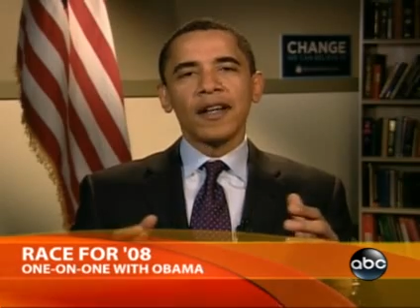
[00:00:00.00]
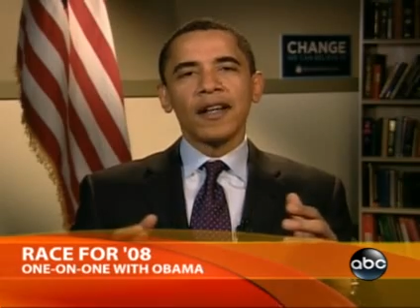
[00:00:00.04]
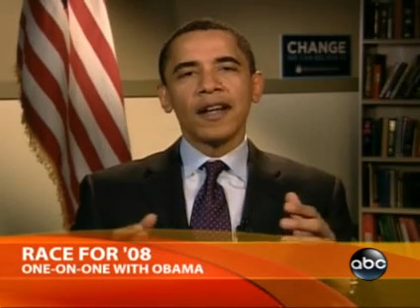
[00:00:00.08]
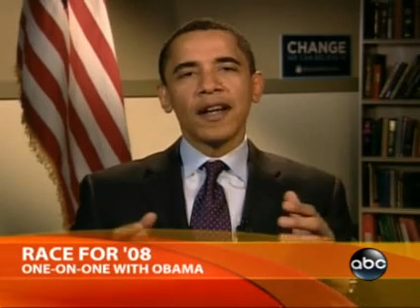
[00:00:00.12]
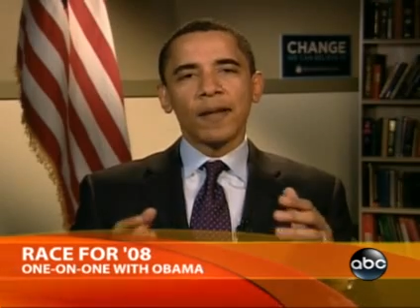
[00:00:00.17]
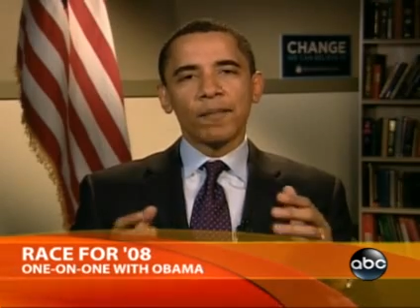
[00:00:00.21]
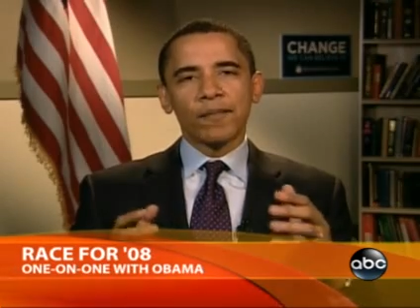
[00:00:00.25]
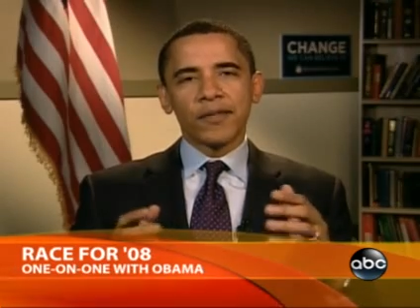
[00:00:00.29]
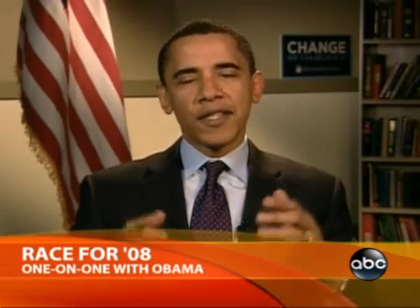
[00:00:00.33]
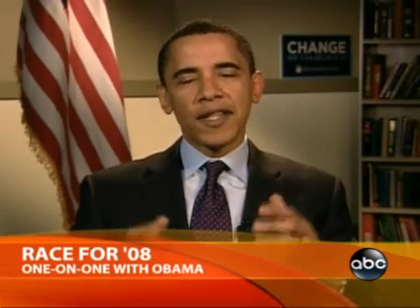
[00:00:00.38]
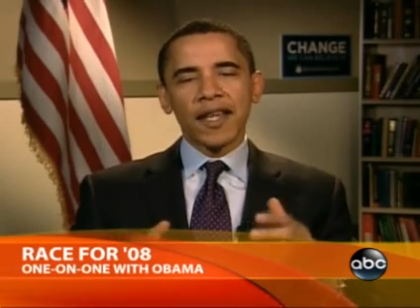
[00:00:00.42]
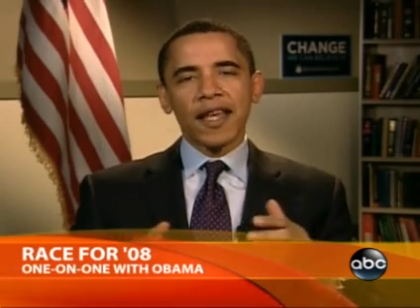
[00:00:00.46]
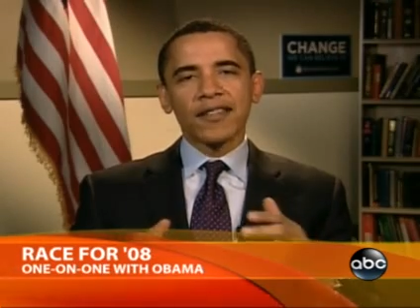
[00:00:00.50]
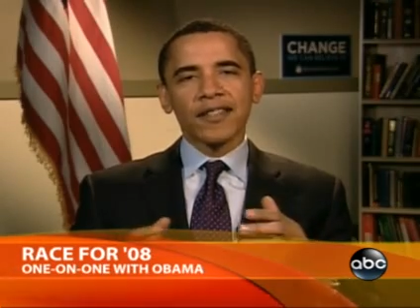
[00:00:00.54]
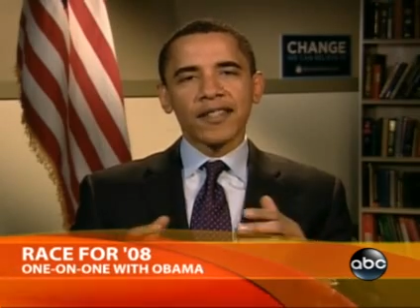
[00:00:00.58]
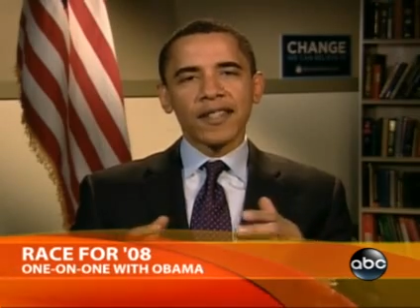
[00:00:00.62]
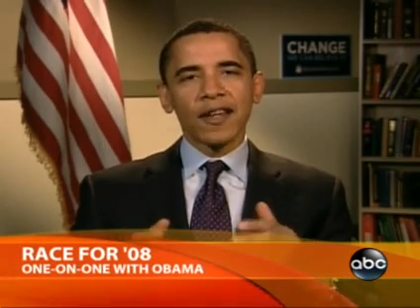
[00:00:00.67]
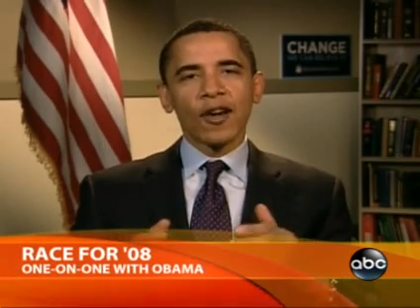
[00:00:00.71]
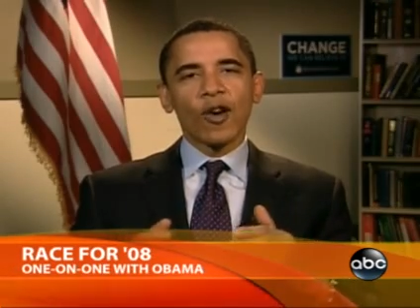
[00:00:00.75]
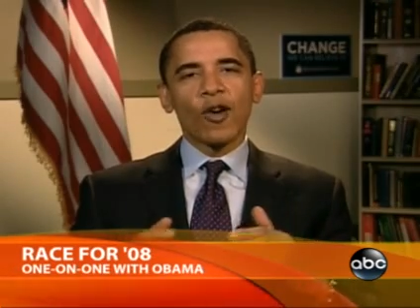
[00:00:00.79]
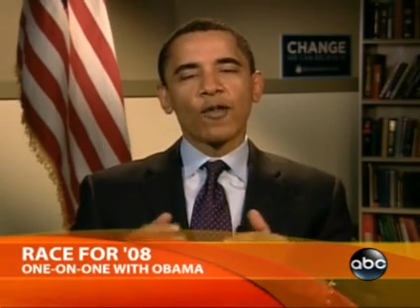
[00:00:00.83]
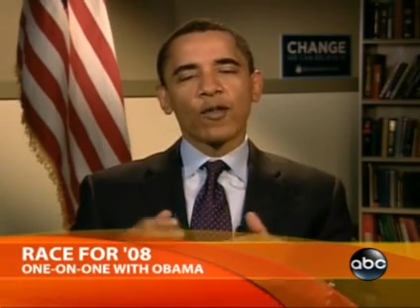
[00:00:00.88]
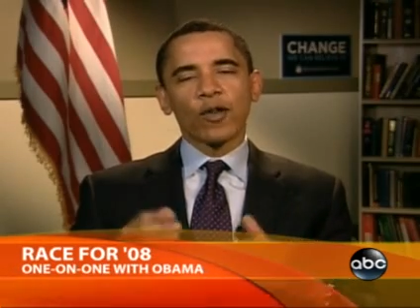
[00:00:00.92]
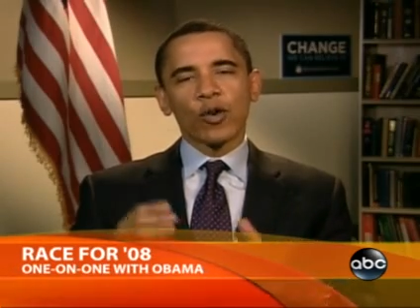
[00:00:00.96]

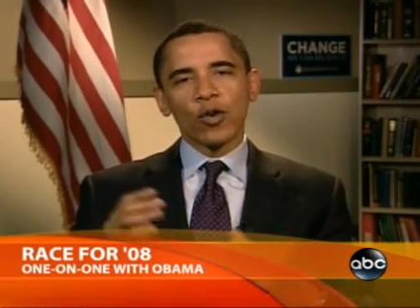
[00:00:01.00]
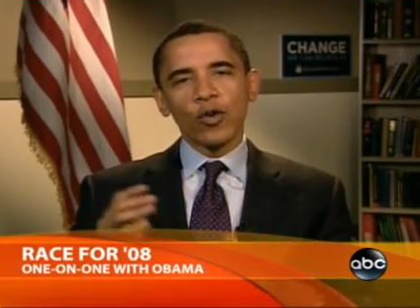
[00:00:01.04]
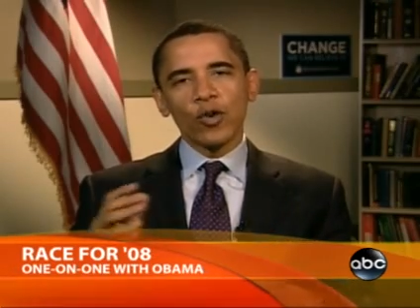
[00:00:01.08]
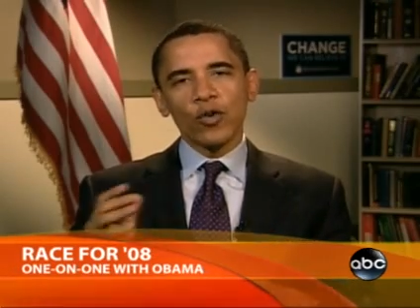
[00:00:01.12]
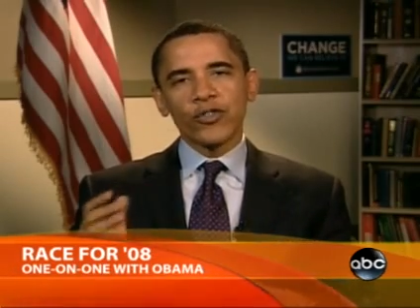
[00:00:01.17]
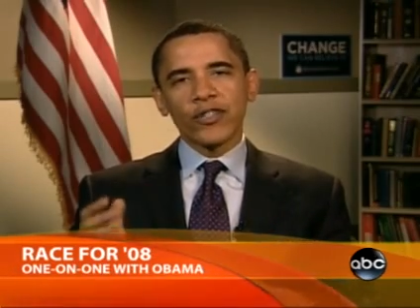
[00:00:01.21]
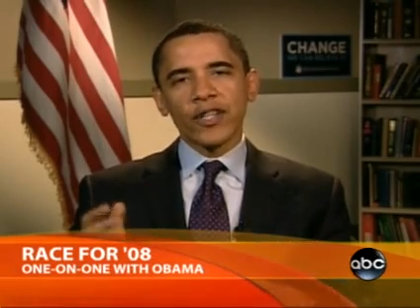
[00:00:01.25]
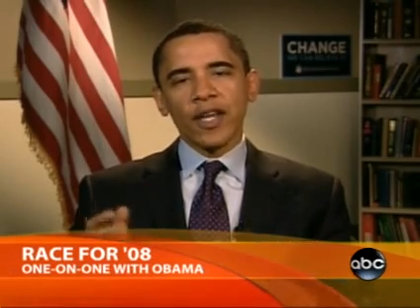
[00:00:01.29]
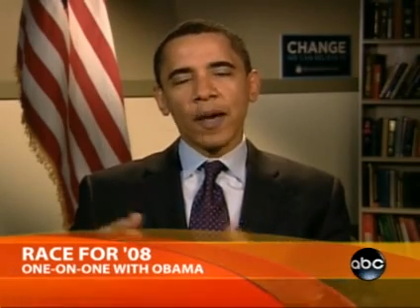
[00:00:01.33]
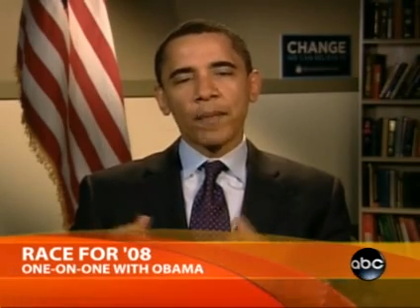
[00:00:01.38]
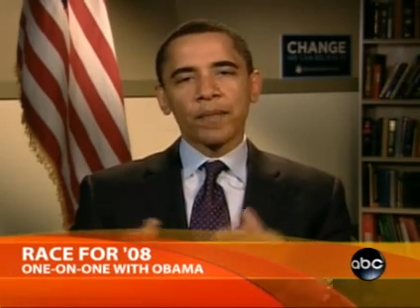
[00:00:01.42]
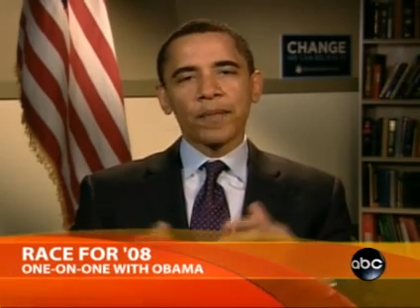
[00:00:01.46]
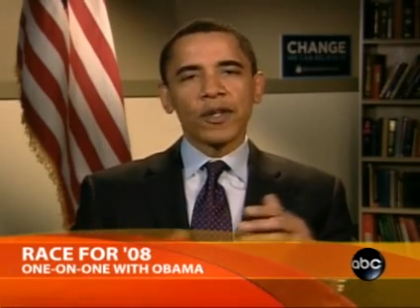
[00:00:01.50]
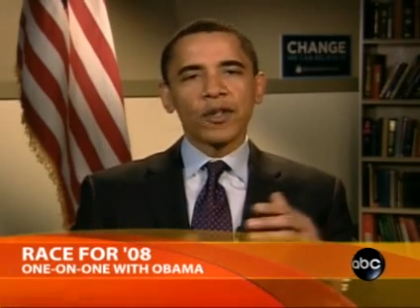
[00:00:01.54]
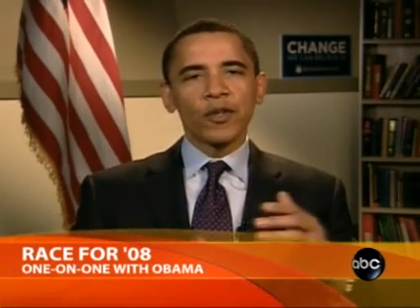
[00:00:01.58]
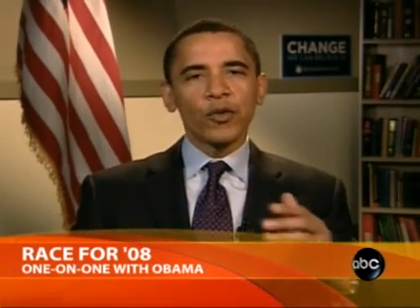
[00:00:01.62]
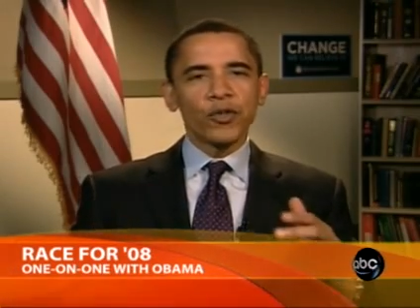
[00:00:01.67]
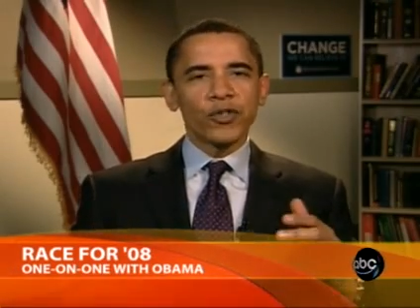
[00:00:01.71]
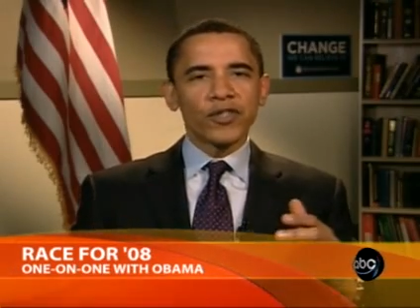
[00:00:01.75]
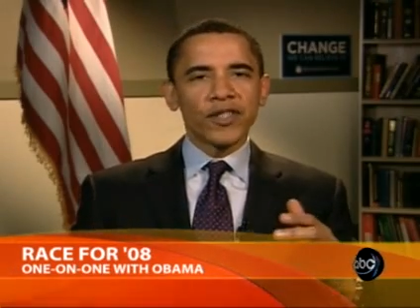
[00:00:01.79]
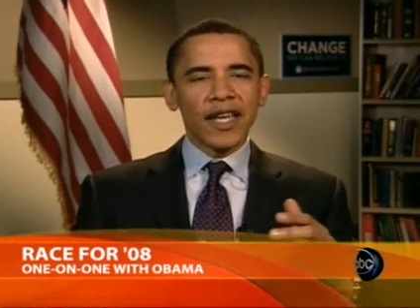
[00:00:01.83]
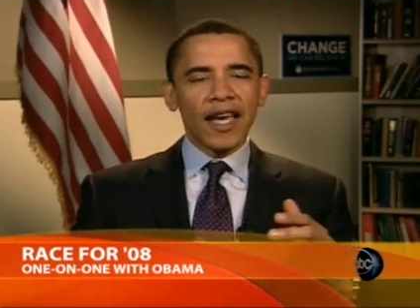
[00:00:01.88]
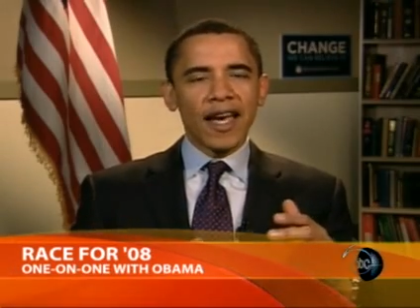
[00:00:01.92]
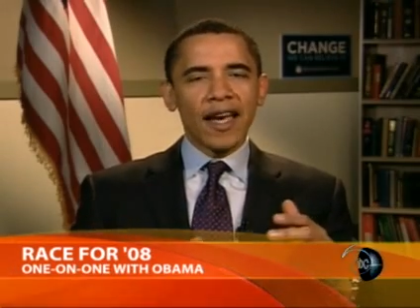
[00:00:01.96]
obsessing over who's up and
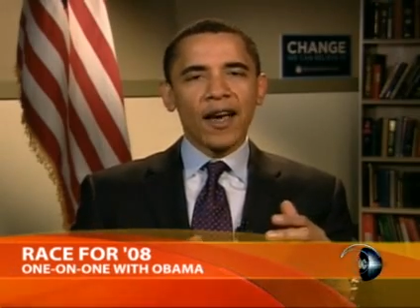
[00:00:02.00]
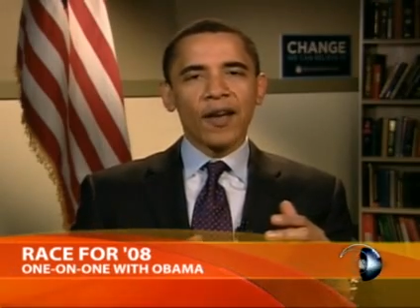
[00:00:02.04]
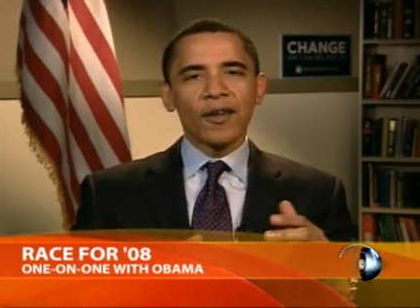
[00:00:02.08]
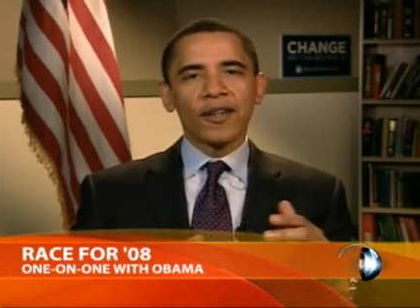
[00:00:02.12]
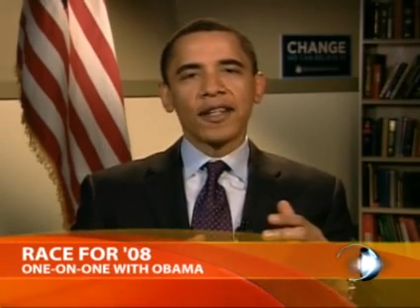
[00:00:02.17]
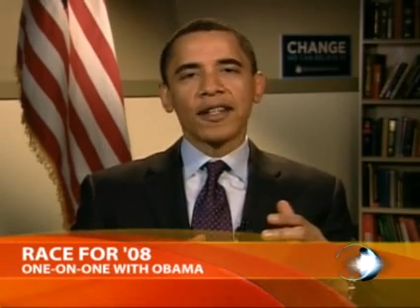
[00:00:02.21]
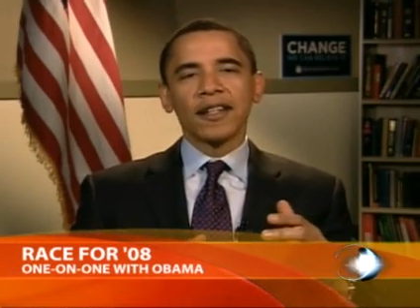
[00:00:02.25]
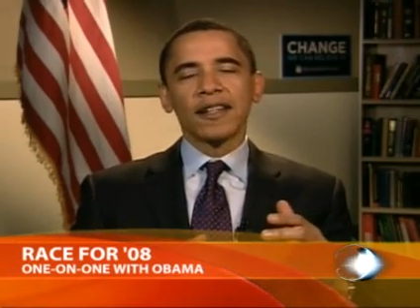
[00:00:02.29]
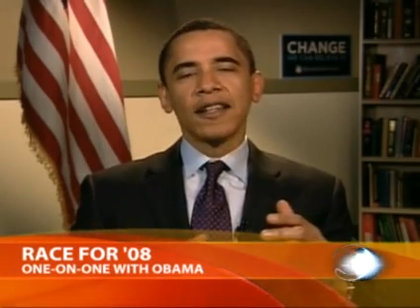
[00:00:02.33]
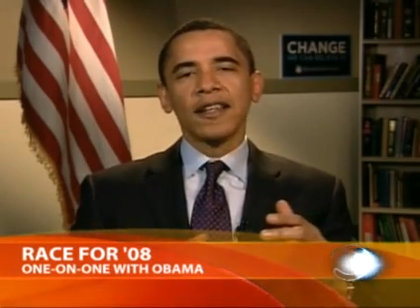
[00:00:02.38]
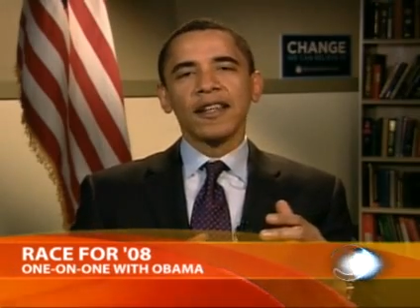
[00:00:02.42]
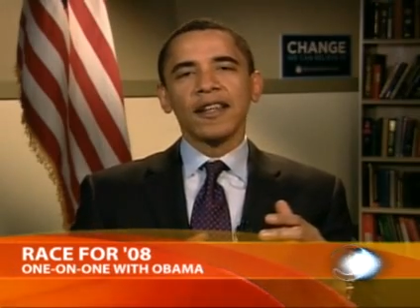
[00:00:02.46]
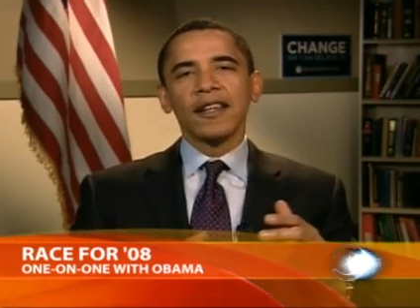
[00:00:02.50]
who's down and